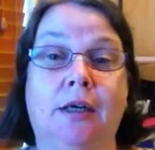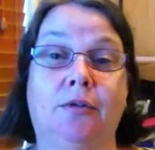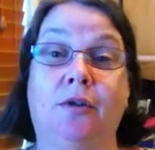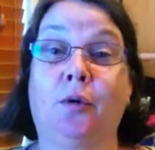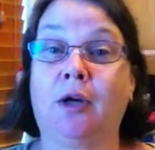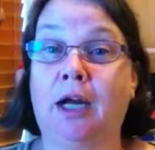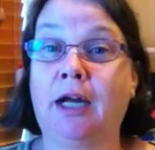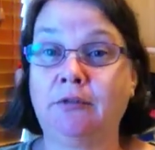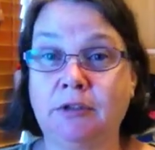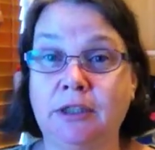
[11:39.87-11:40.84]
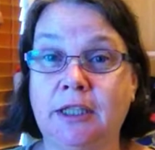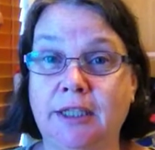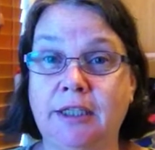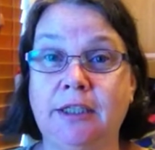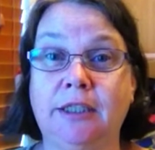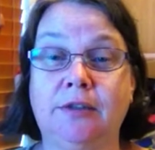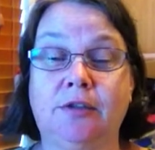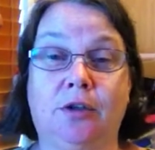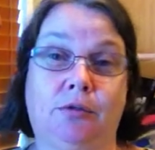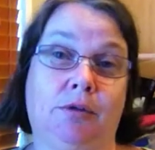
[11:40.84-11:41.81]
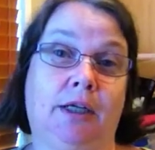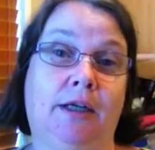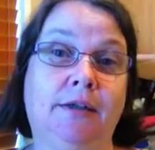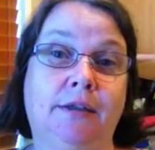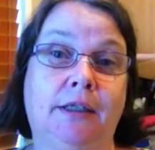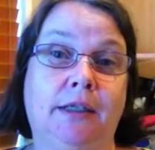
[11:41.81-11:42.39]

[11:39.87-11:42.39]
So we're 180 years old now,